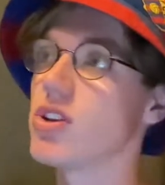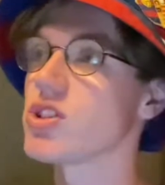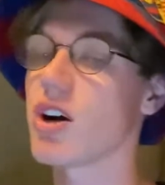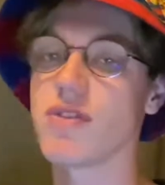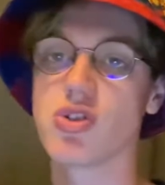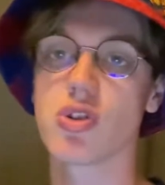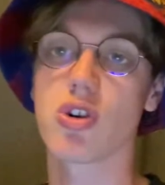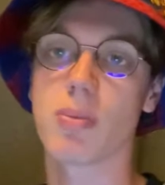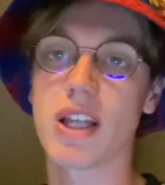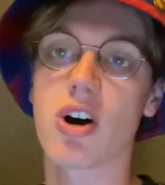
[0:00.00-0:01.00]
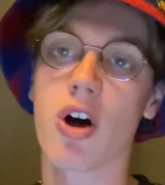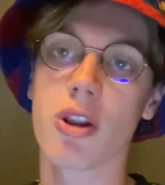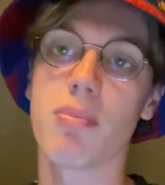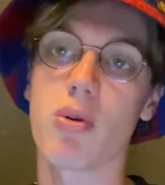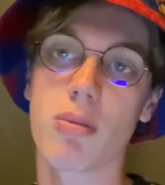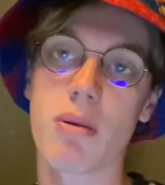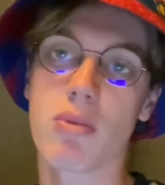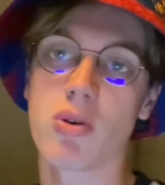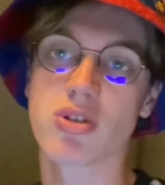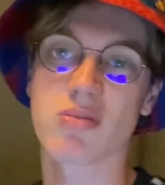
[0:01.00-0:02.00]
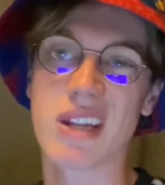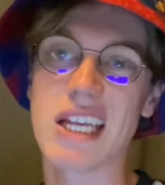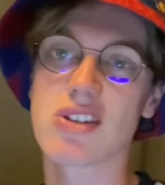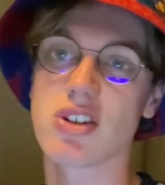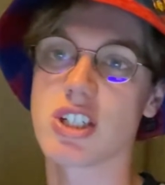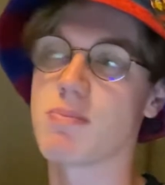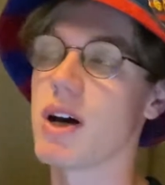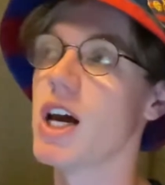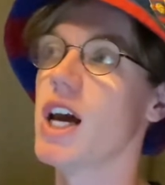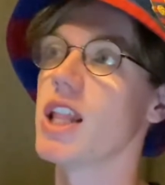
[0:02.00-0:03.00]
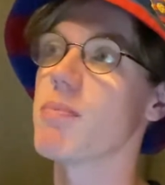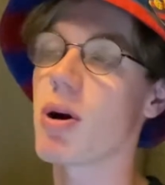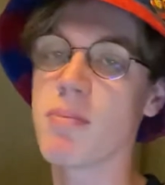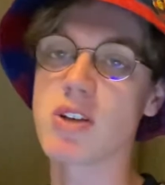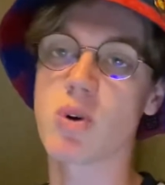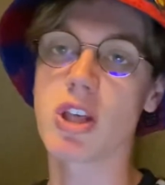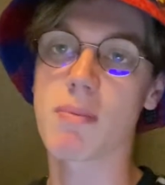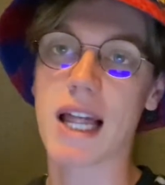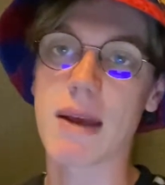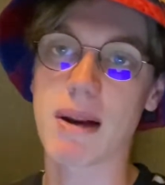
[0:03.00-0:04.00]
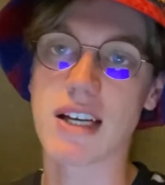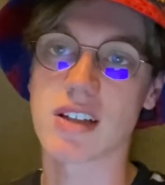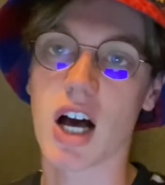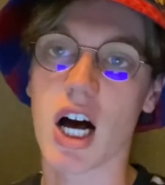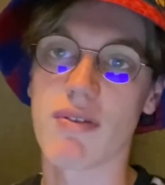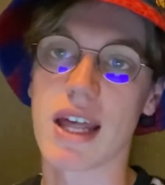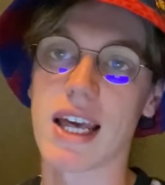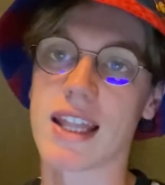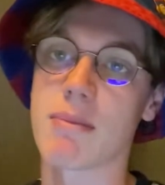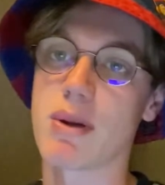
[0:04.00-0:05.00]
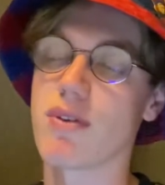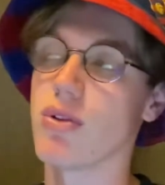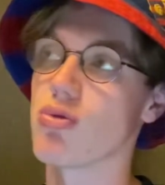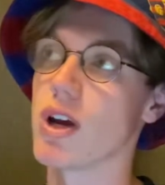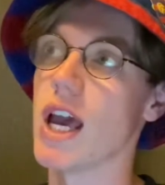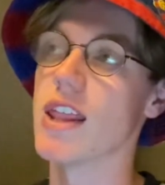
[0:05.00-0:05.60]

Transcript: half he struggled, but he got on the ball a bit more, some neat touches. But the problem is when you play players like Harvey Elliott in that midfield three, they